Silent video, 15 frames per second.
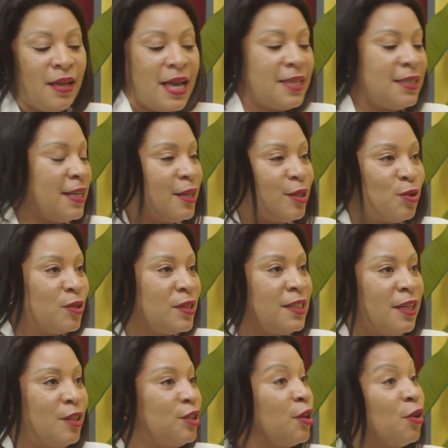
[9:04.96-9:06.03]
as the
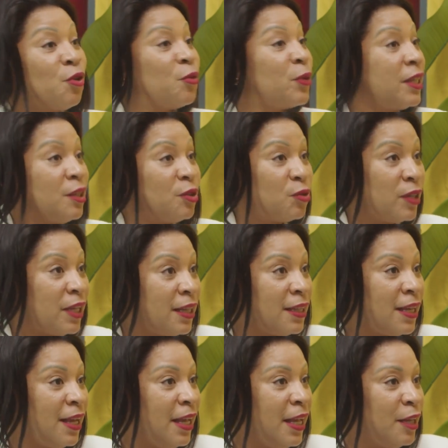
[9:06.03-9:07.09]
associates, you're all working
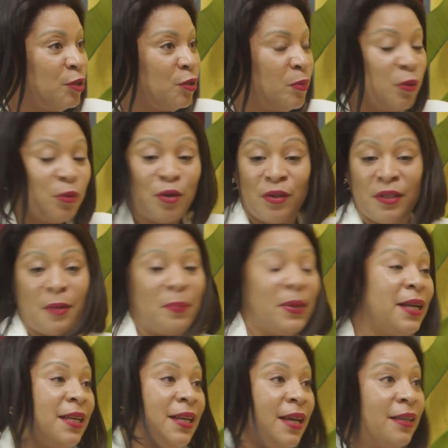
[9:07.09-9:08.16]
together, and you'll be, well, the
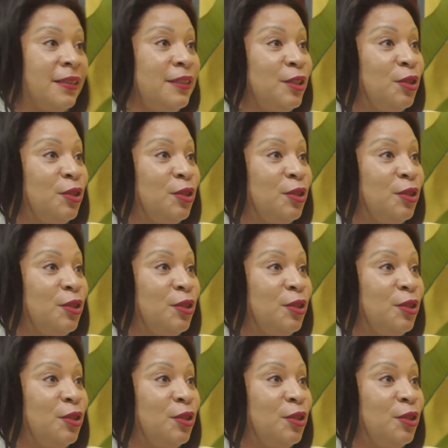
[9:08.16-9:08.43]
partner,